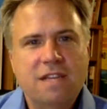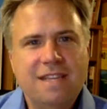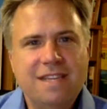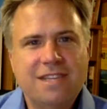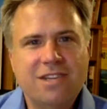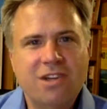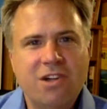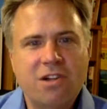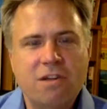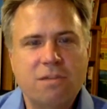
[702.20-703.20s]
This
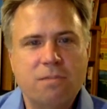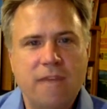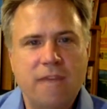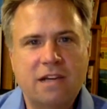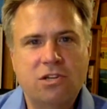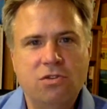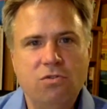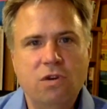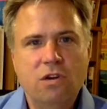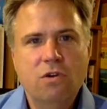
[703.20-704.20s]
all comes back
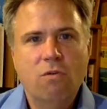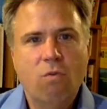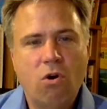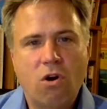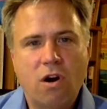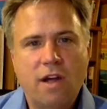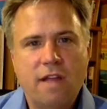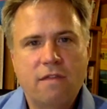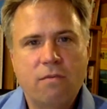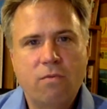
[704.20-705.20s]
to war
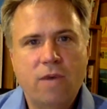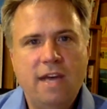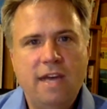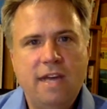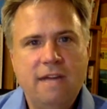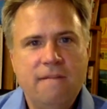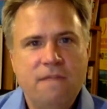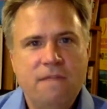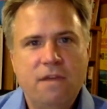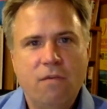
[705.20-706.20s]
and the way
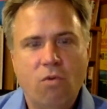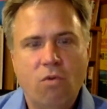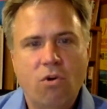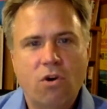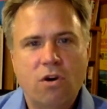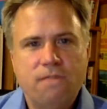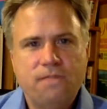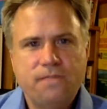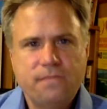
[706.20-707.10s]
that war